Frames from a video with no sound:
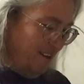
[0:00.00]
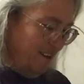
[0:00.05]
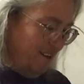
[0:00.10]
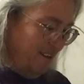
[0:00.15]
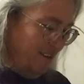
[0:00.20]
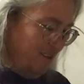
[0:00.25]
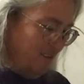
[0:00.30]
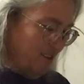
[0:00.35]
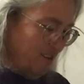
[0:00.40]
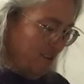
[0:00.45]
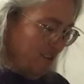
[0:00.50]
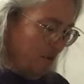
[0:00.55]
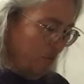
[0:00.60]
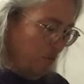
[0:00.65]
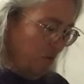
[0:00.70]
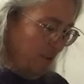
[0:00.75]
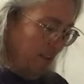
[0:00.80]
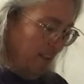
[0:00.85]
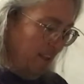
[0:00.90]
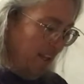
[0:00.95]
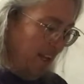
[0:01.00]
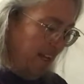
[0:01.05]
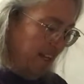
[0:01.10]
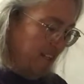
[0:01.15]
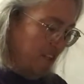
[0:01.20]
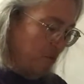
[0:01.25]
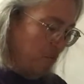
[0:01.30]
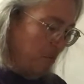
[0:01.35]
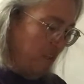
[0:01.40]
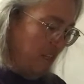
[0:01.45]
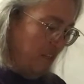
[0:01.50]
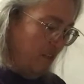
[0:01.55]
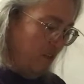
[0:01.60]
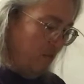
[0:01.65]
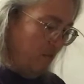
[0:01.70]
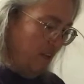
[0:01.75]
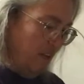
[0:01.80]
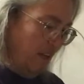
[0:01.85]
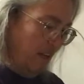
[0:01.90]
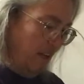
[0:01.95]
Oh, someone likes me
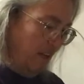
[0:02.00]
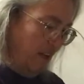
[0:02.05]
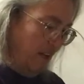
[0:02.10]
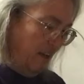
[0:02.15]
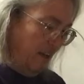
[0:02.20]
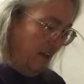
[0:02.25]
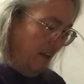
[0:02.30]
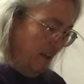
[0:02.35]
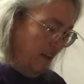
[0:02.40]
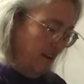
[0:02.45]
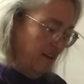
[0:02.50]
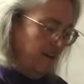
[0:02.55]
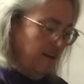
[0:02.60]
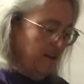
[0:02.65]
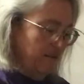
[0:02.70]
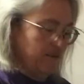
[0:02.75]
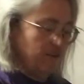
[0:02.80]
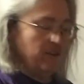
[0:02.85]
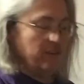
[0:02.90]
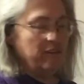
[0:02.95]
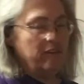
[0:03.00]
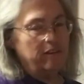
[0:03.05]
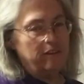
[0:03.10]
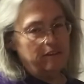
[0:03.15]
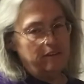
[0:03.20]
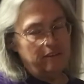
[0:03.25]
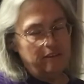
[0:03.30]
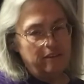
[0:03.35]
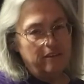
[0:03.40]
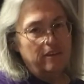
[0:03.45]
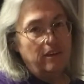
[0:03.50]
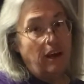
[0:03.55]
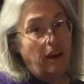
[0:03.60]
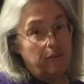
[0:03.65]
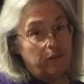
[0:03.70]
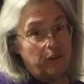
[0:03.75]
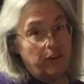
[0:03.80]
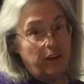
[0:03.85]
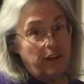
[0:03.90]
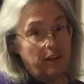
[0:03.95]
today. Was
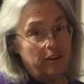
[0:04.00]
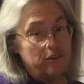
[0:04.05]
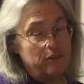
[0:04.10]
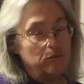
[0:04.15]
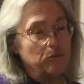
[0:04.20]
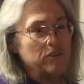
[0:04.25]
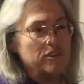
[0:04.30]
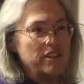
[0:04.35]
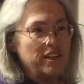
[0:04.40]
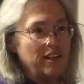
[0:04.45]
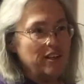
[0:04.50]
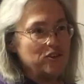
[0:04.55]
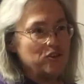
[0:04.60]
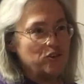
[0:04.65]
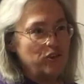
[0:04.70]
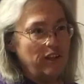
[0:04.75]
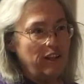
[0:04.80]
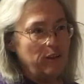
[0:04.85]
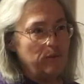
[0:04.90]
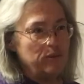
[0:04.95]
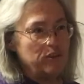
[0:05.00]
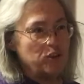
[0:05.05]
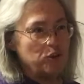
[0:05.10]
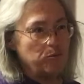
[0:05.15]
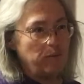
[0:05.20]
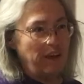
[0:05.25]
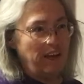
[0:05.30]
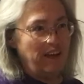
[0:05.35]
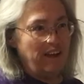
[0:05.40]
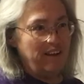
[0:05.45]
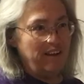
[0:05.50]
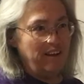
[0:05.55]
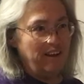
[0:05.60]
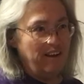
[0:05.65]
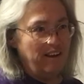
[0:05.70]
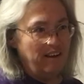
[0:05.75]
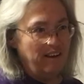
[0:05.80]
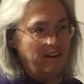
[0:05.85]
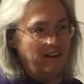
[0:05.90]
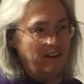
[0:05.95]
it yesterday that was so bad?
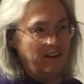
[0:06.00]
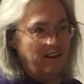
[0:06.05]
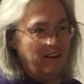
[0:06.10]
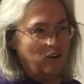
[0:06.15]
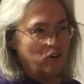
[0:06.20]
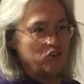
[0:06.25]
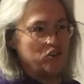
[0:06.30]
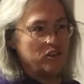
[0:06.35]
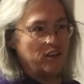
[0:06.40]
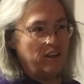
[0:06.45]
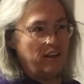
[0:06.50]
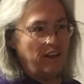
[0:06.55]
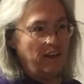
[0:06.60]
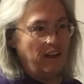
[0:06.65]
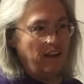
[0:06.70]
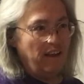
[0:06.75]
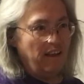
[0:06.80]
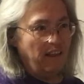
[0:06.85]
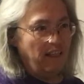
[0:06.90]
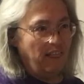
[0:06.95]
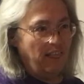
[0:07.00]
Or Sunday?